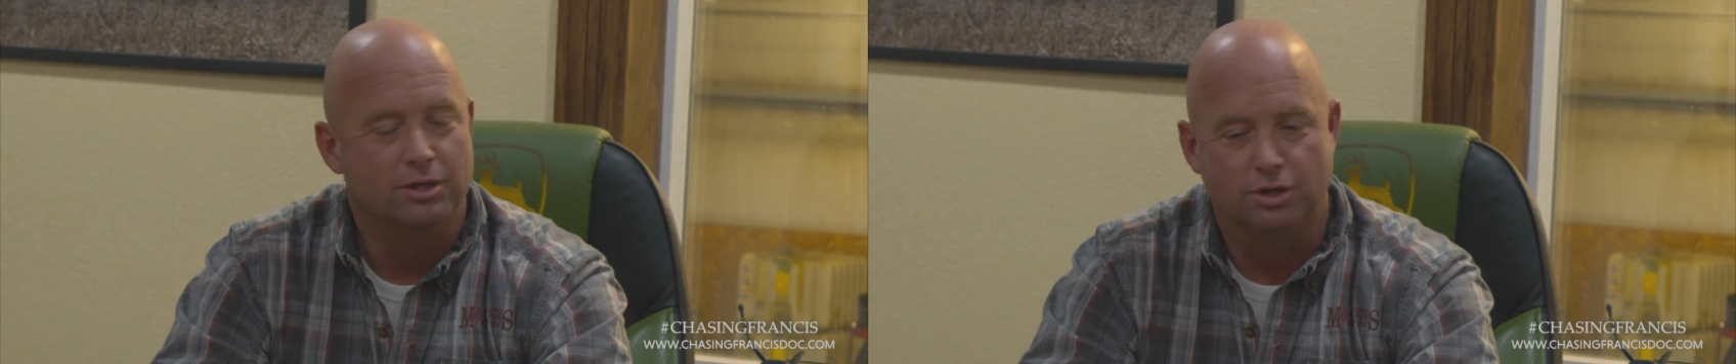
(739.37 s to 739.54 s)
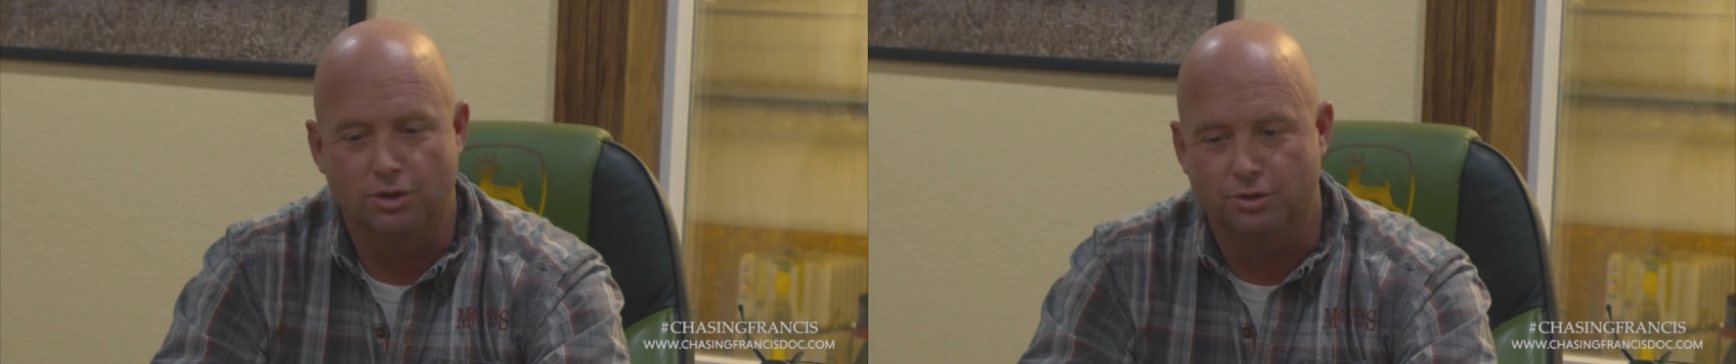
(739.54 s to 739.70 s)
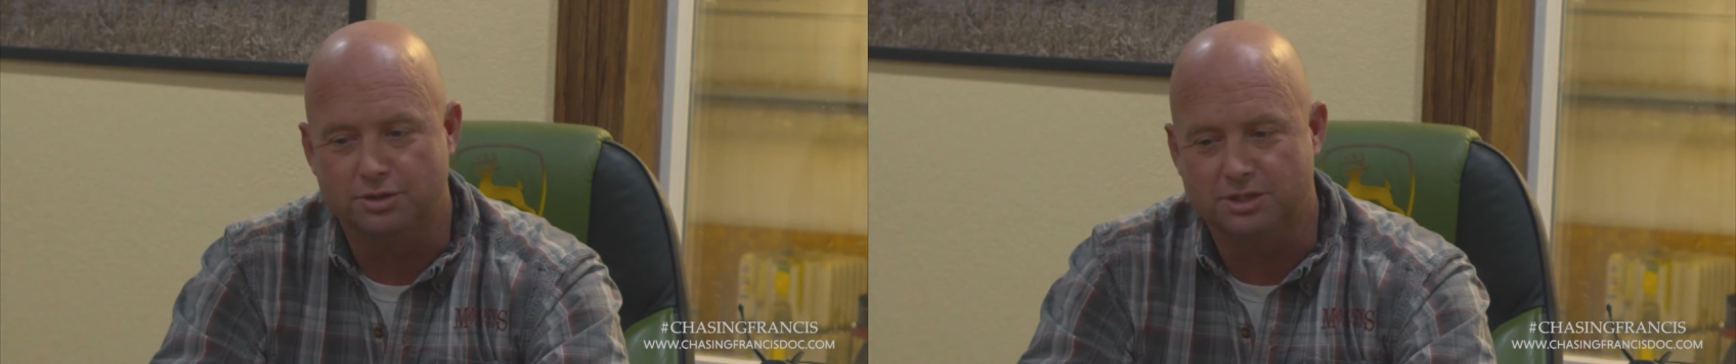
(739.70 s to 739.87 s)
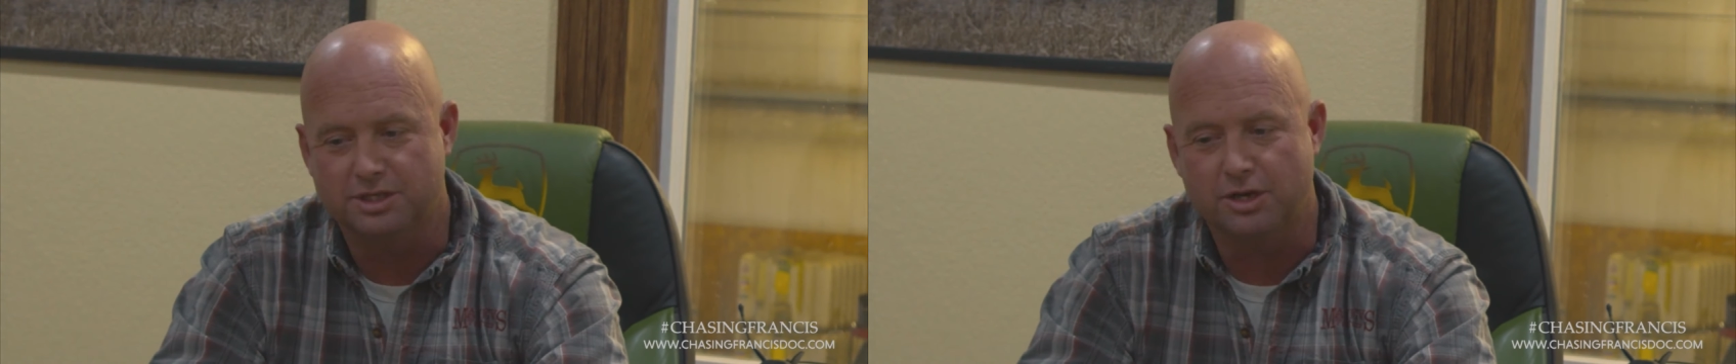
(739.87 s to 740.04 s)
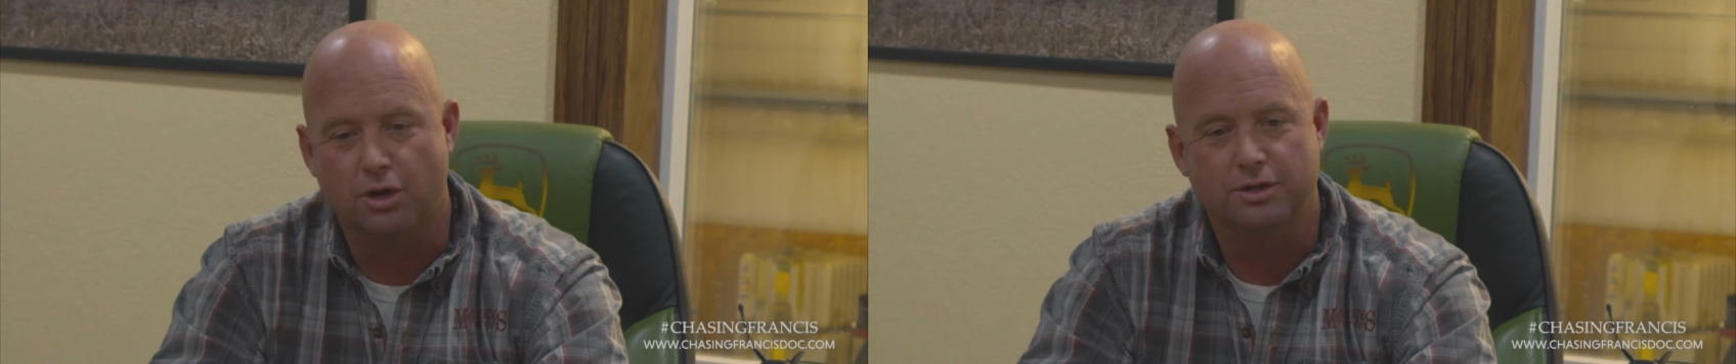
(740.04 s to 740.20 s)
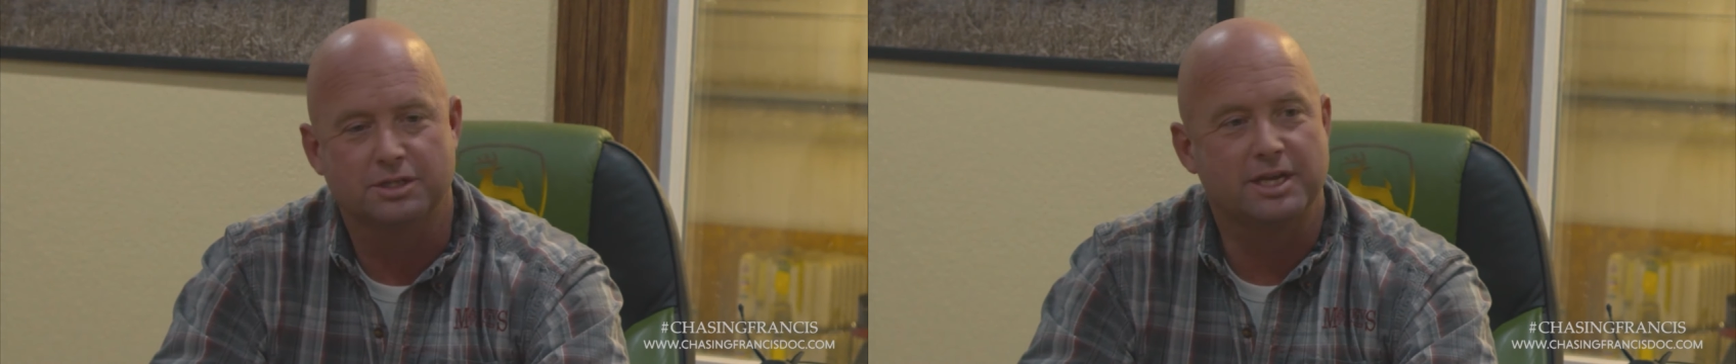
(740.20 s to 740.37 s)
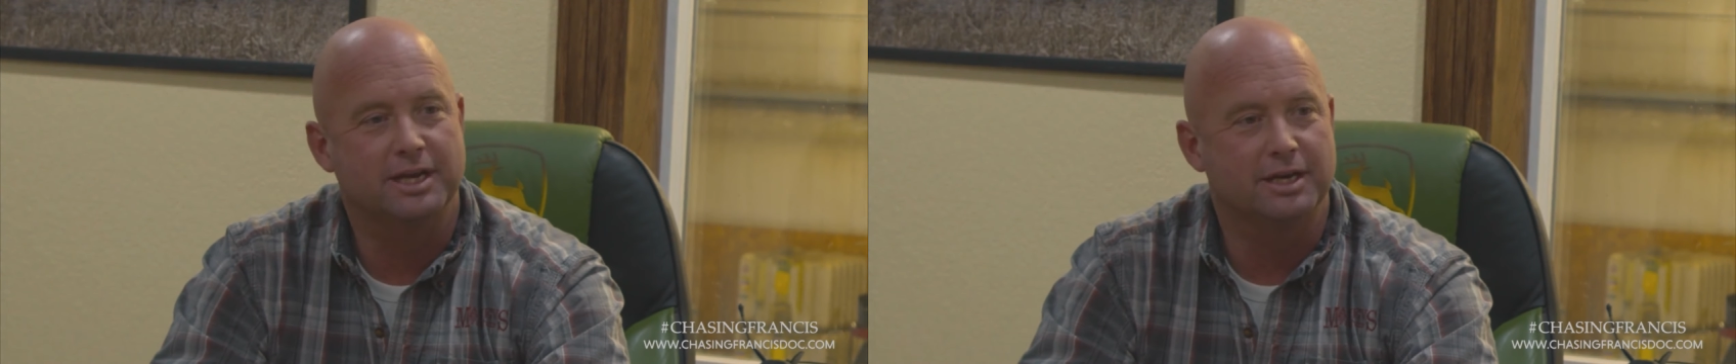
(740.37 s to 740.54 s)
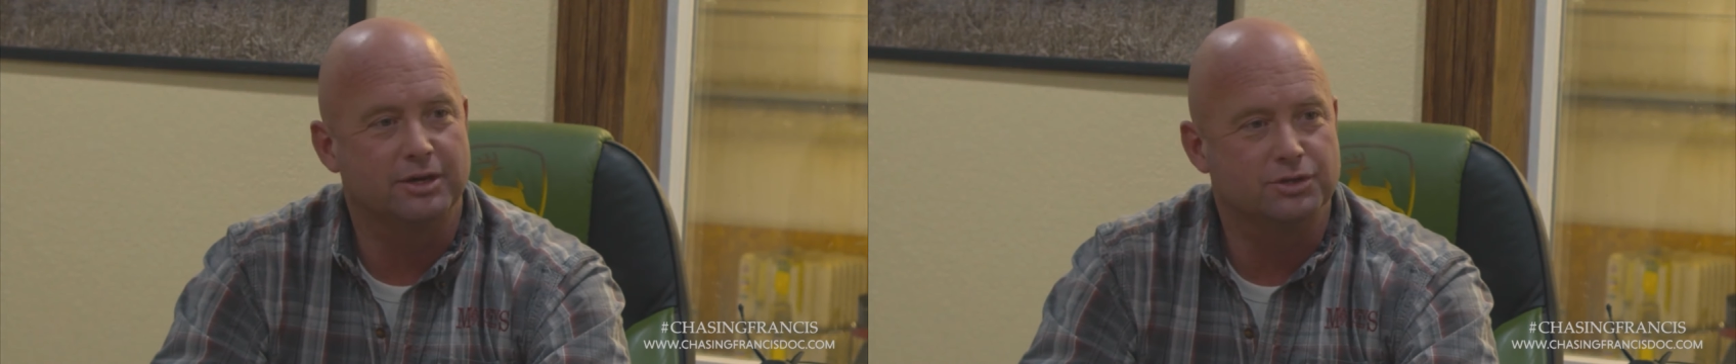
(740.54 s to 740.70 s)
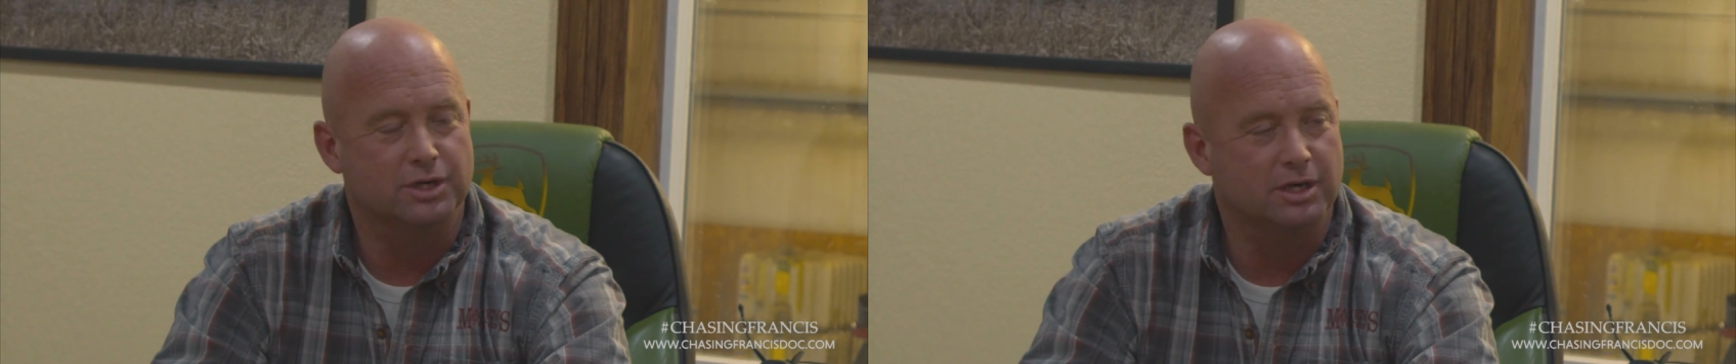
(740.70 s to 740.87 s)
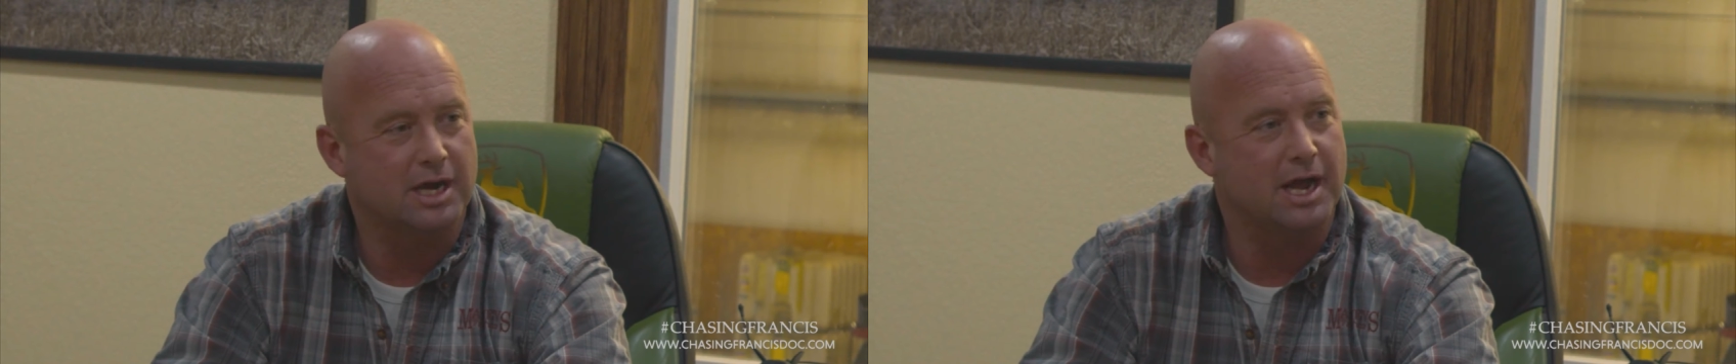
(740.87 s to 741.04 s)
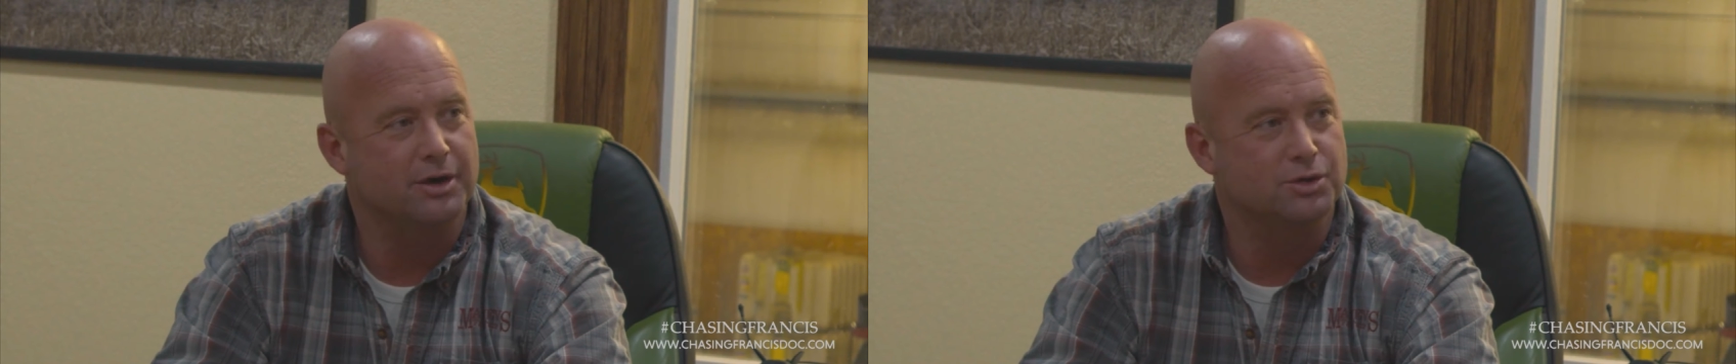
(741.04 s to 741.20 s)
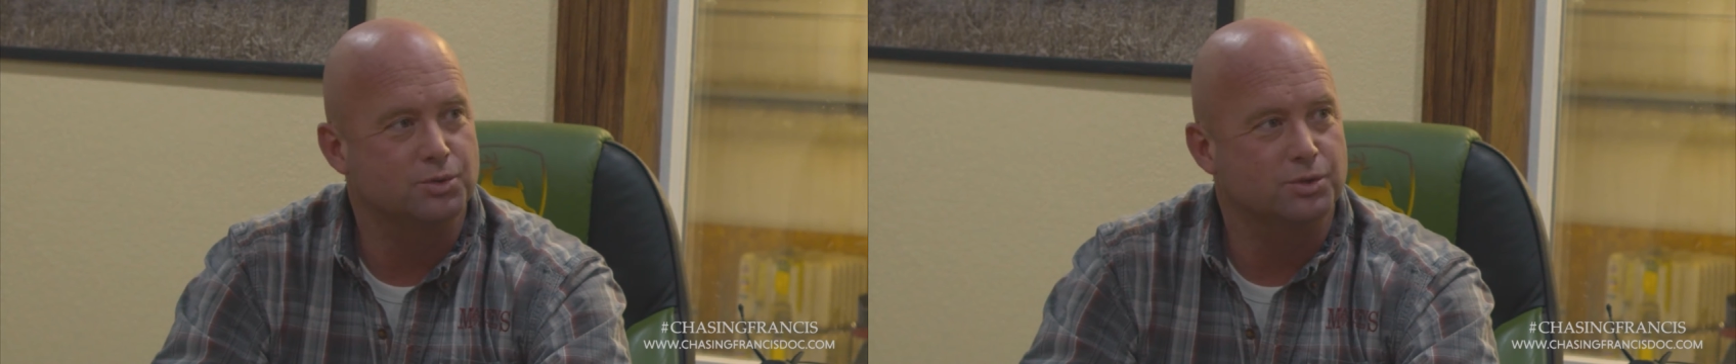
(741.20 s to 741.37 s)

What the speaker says: To see all the second years on Kiners,